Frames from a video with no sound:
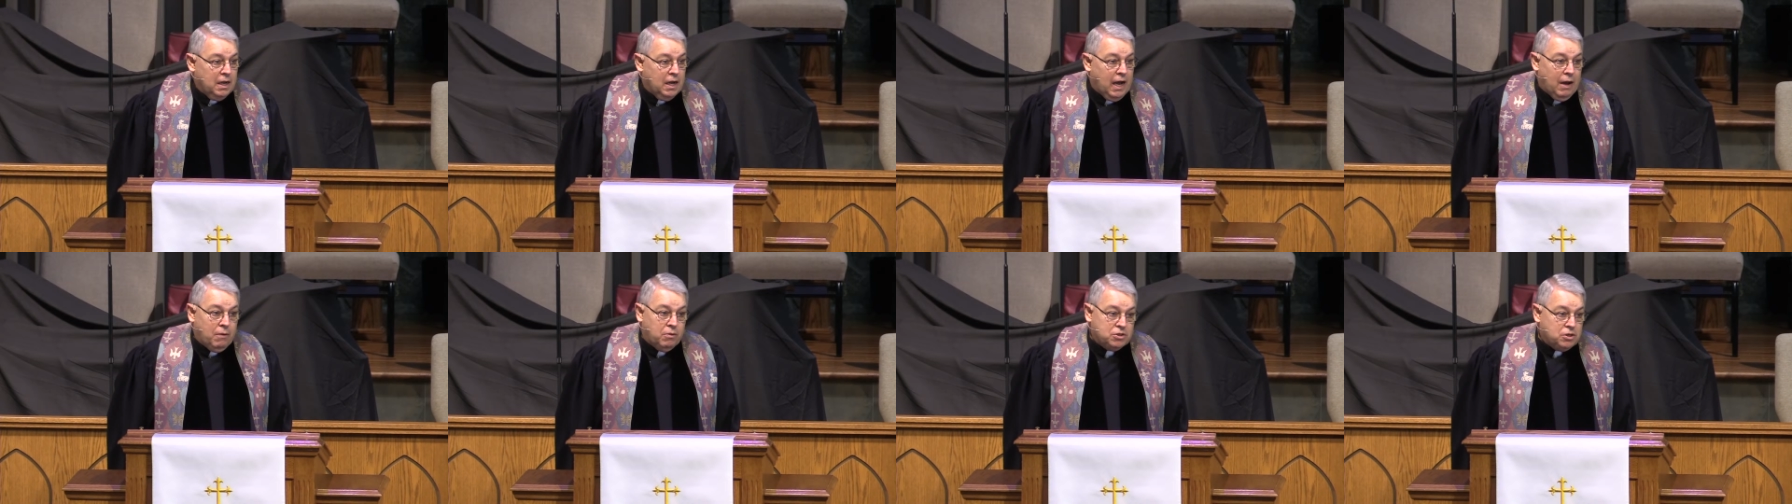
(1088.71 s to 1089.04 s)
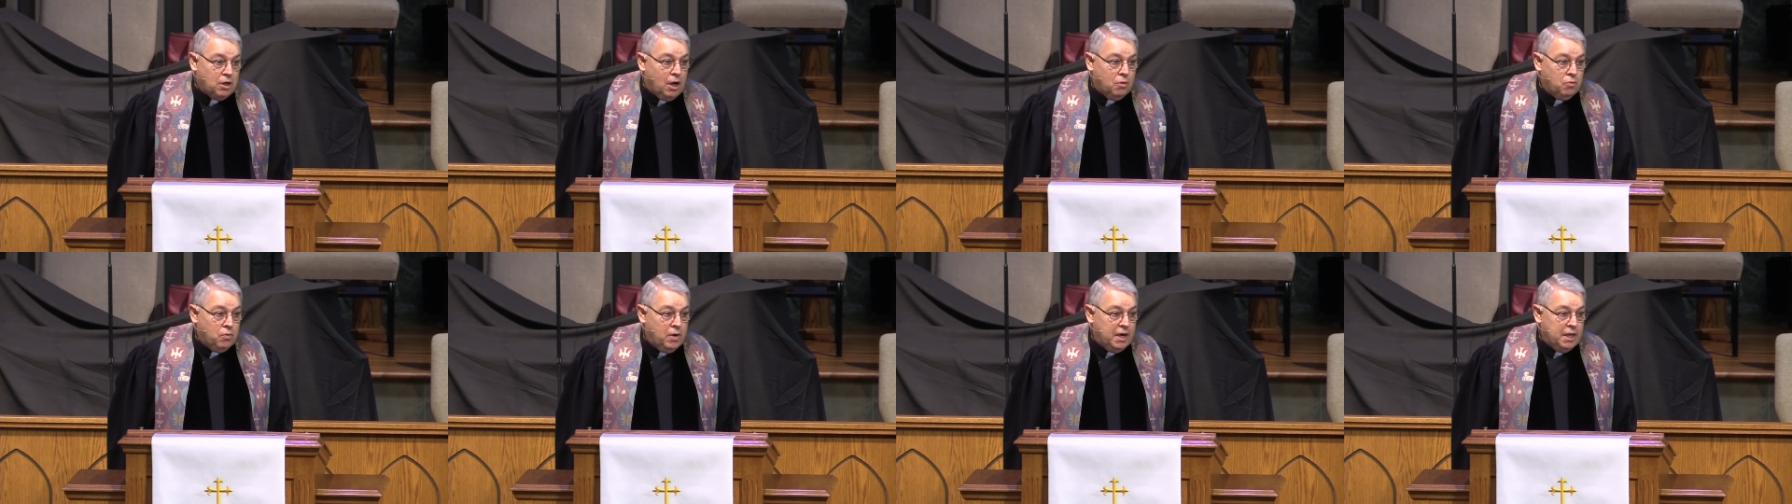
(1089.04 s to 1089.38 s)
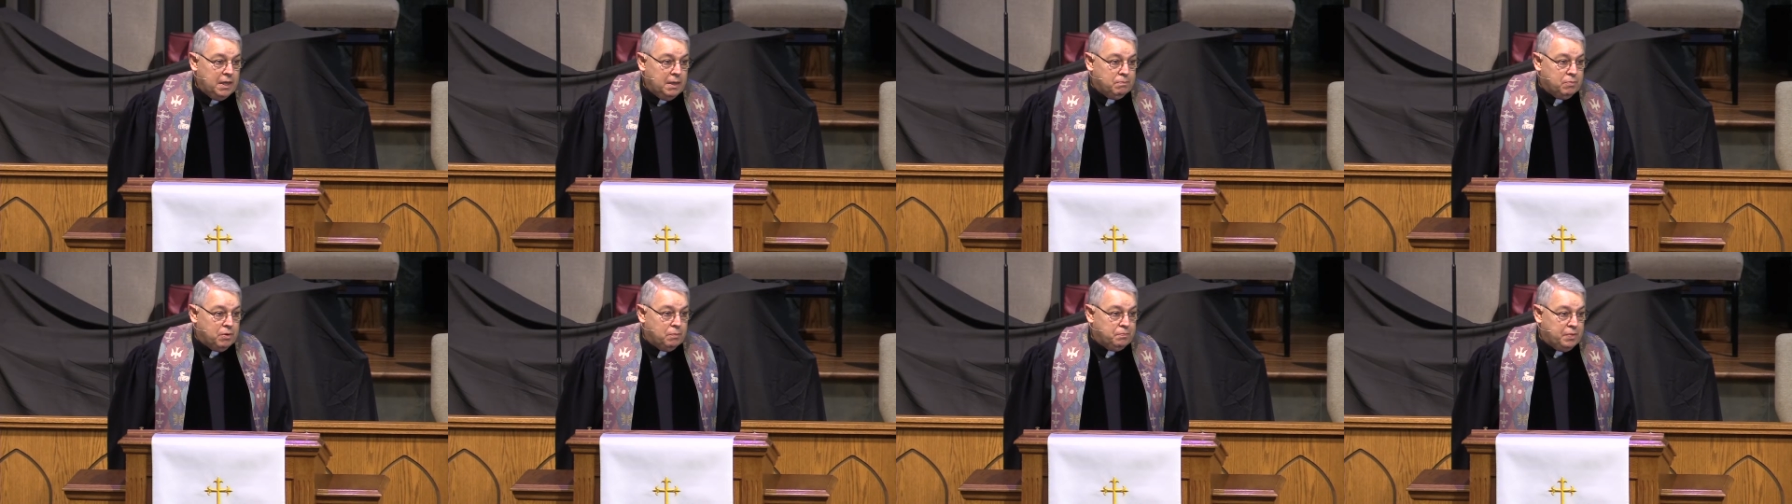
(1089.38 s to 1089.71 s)
I was
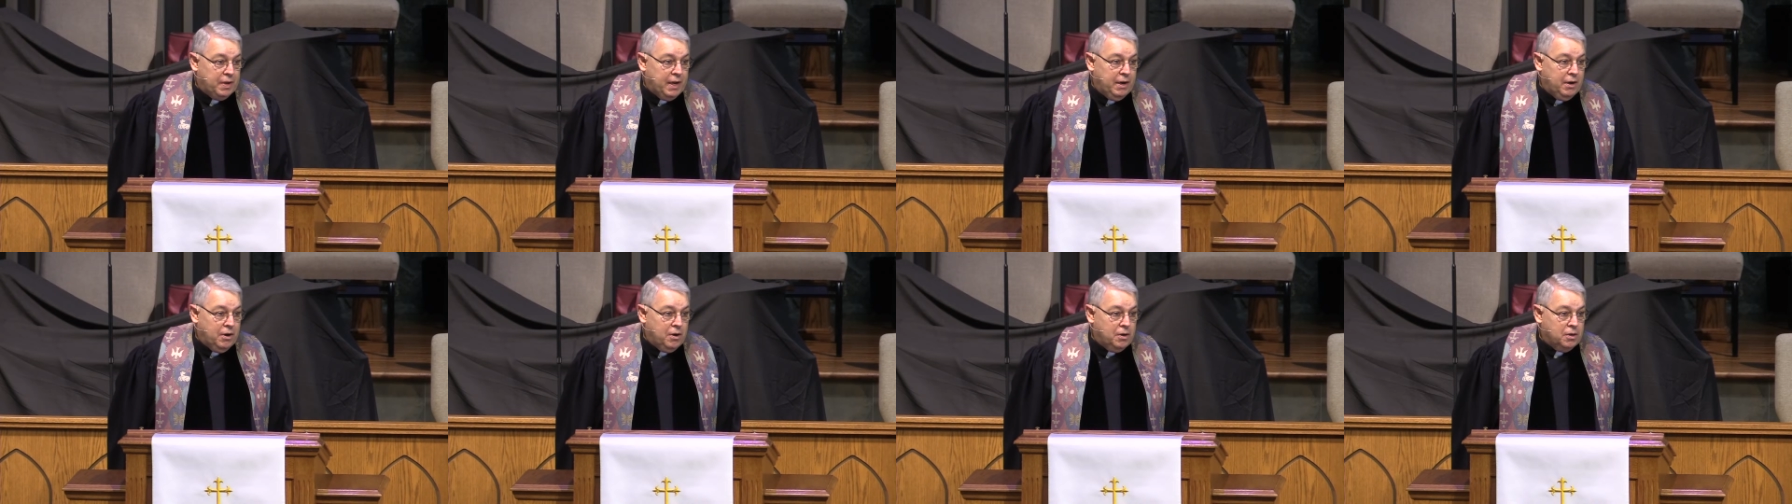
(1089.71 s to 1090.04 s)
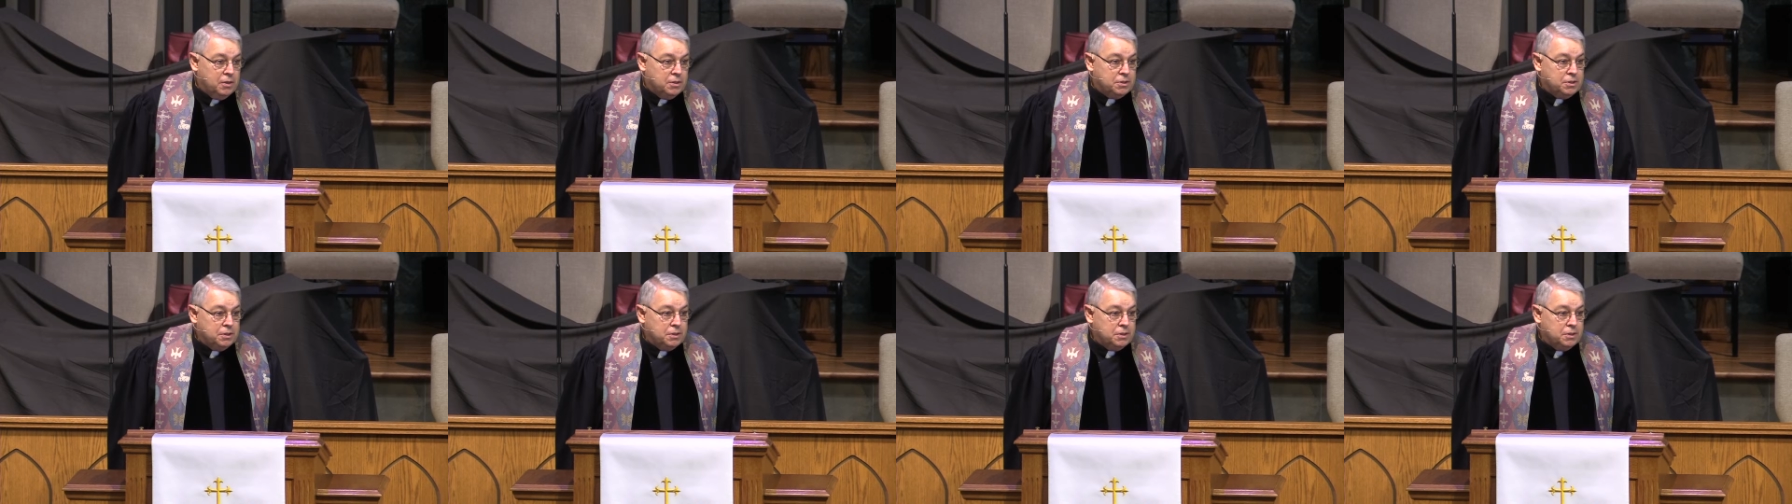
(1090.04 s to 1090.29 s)
already prepared